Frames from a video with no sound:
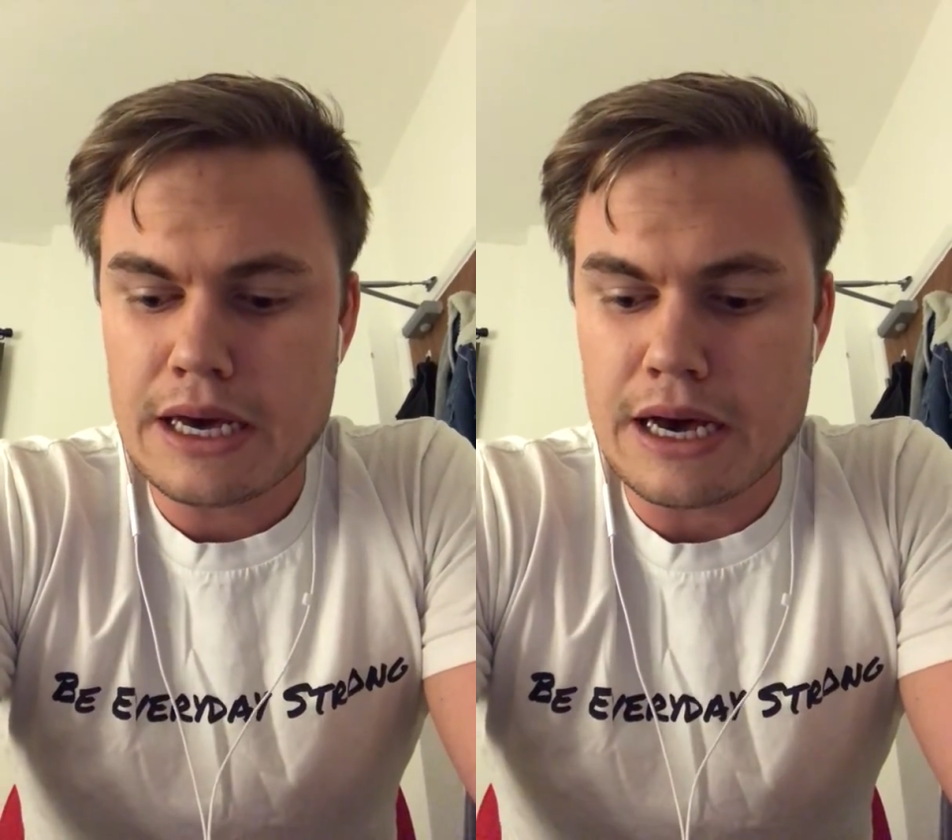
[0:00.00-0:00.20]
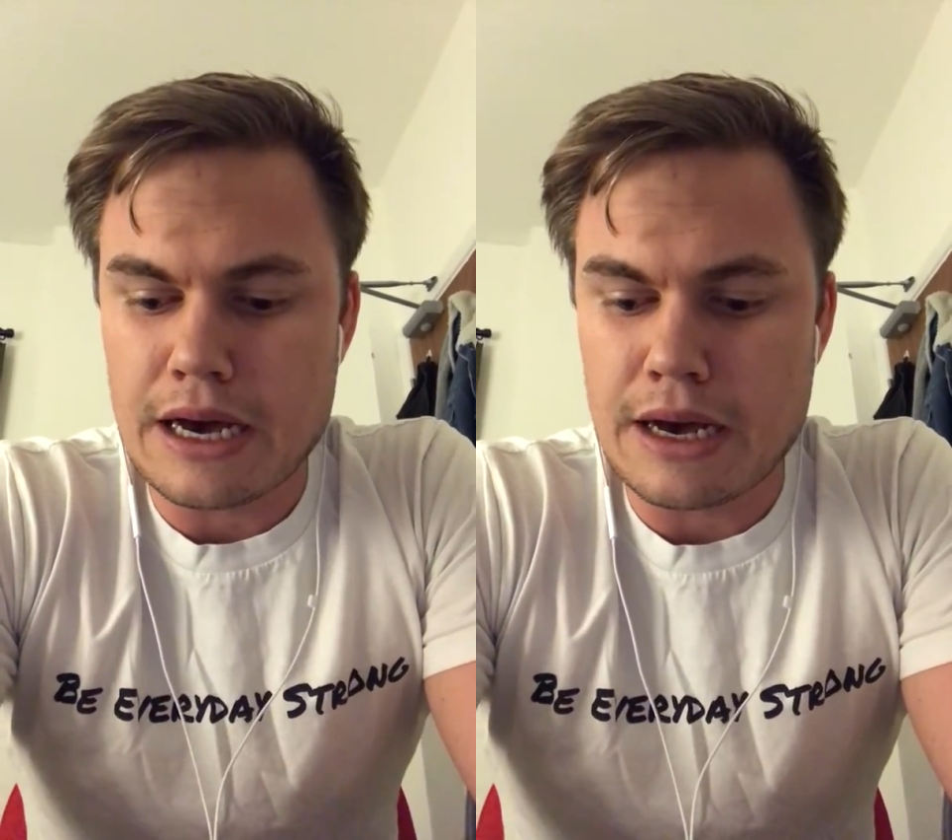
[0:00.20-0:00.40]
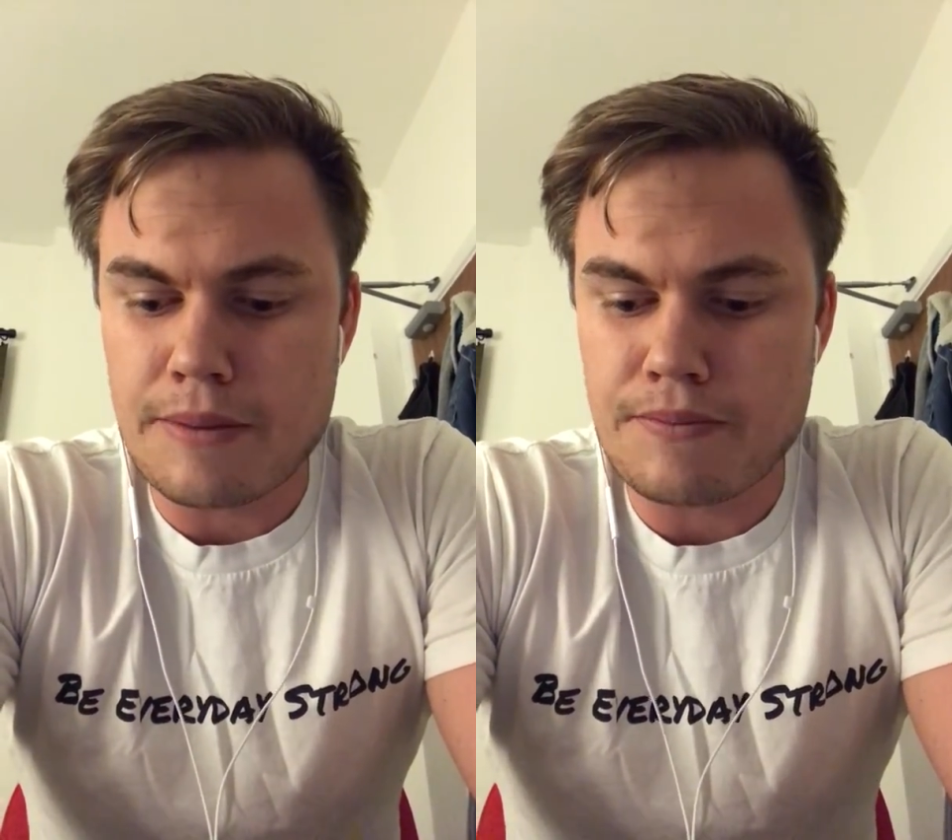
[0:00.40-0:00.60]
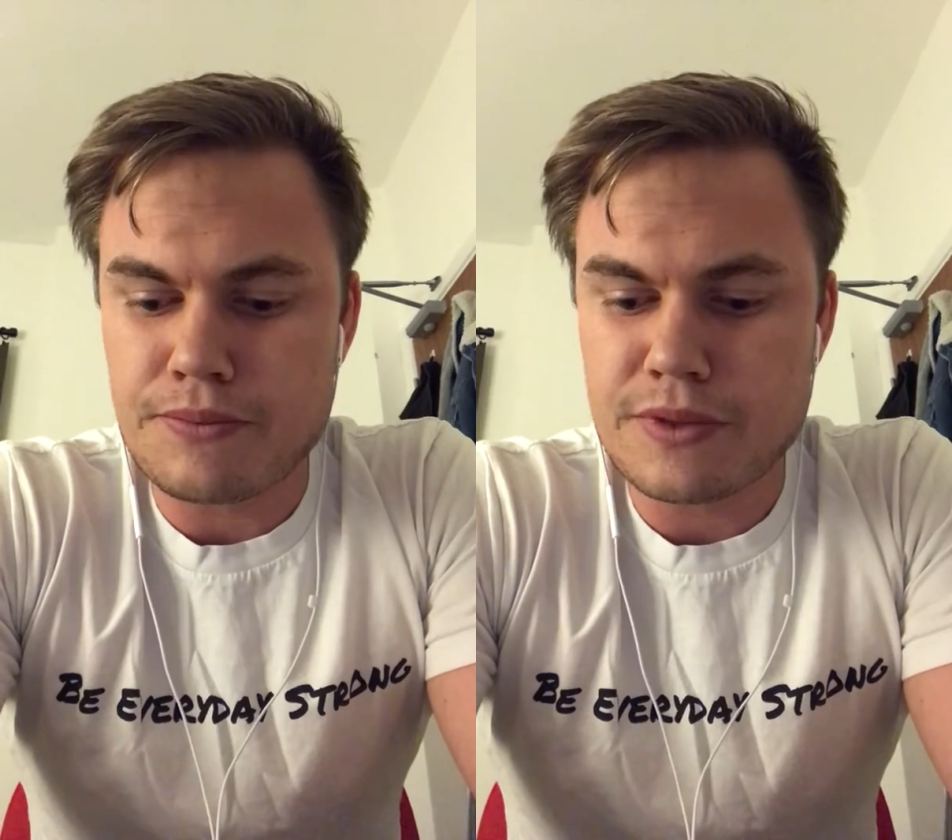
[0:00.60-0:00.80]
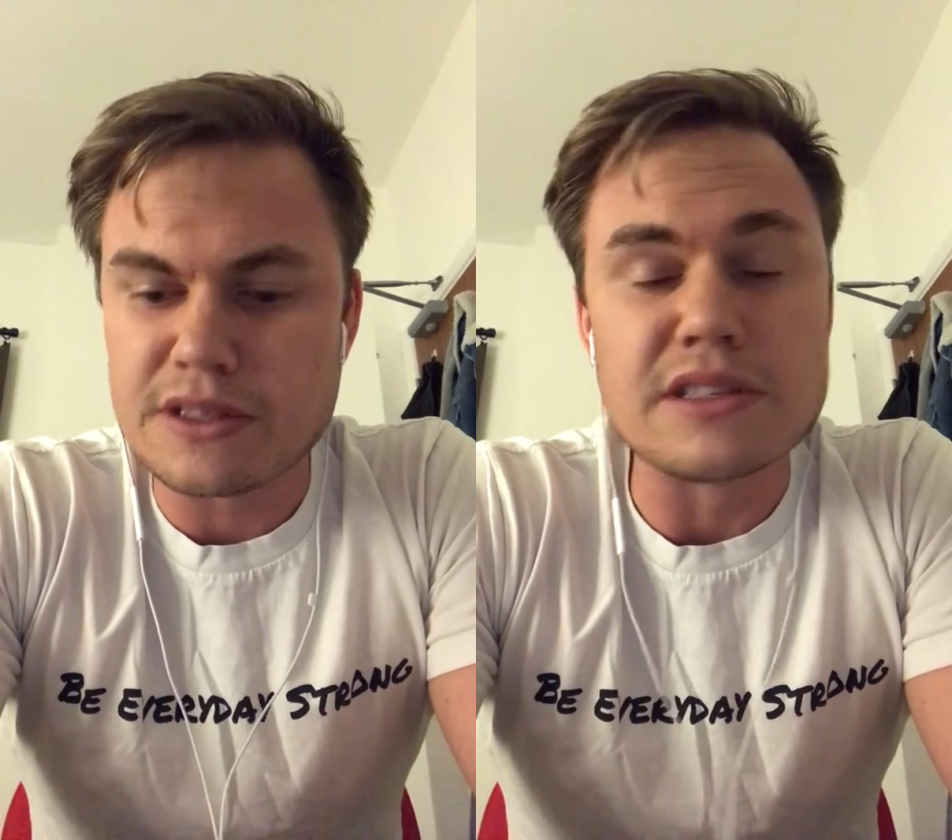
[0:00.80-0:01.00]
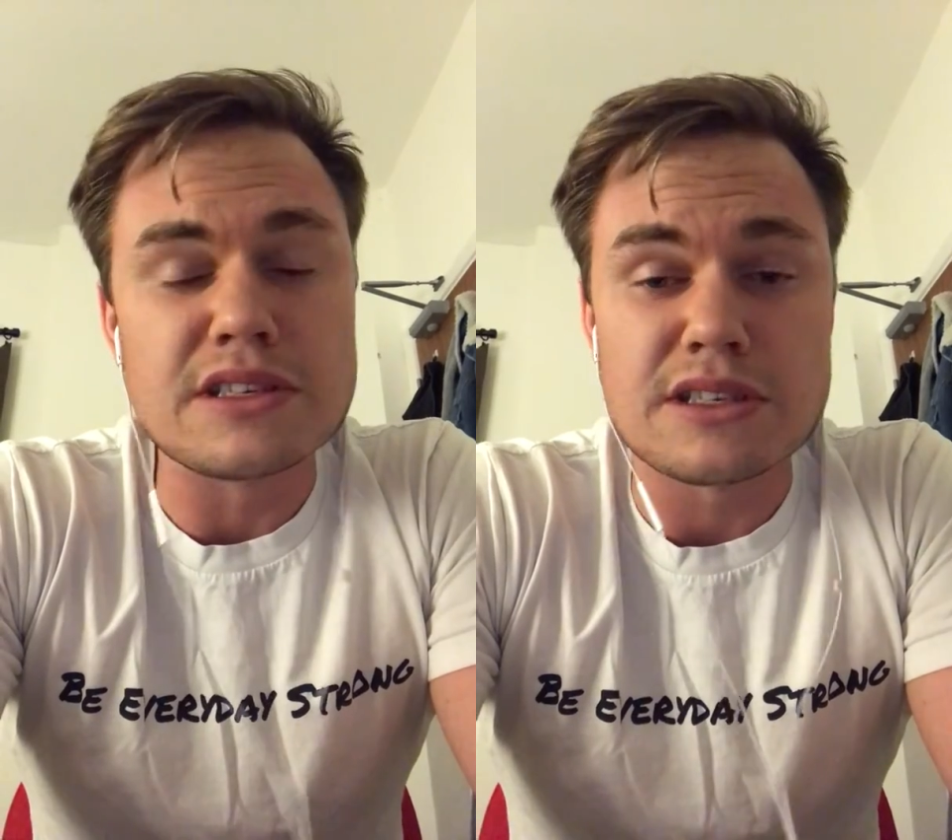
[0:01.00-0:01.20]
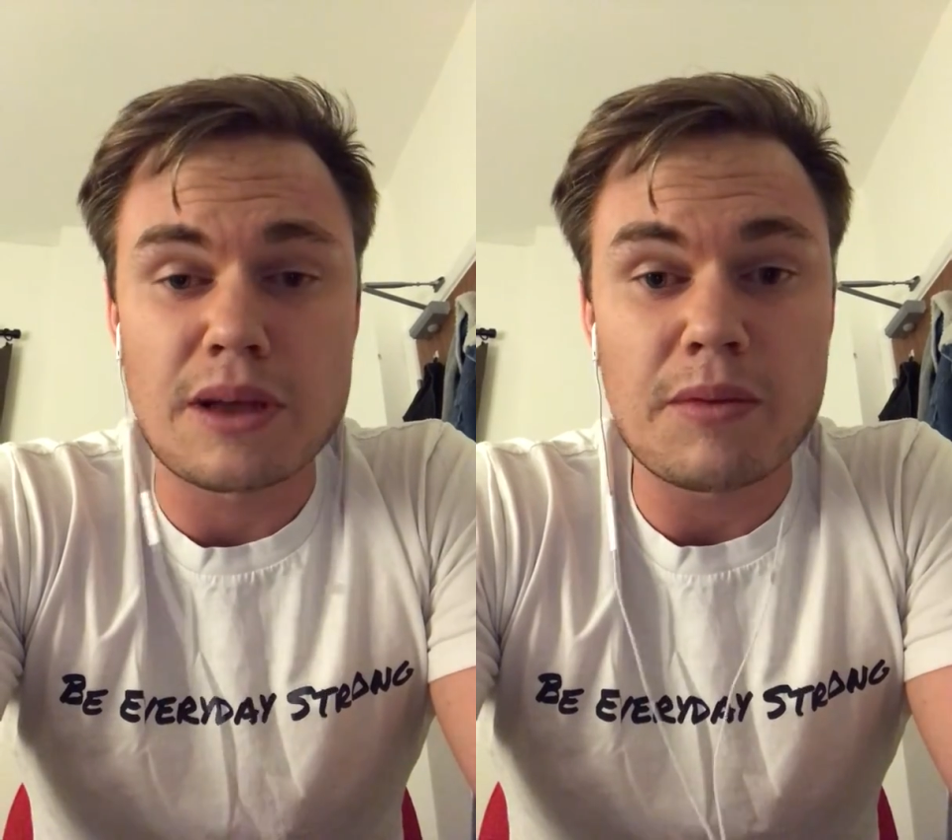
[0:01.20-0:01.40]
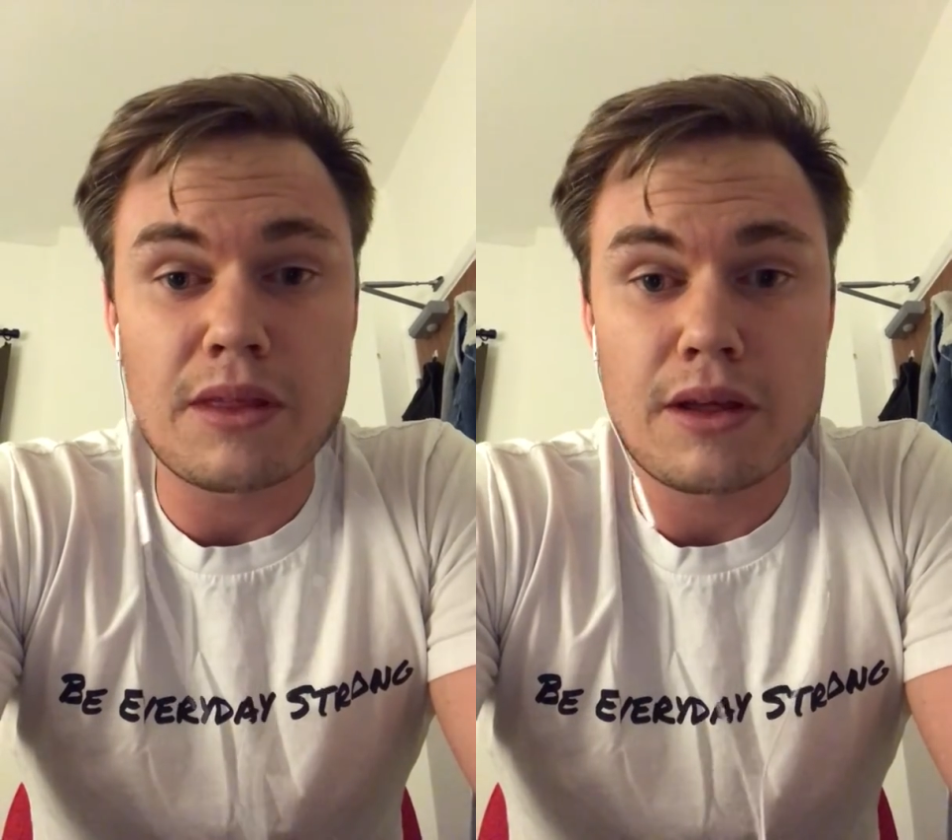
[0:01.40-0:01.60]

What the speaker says: This is just something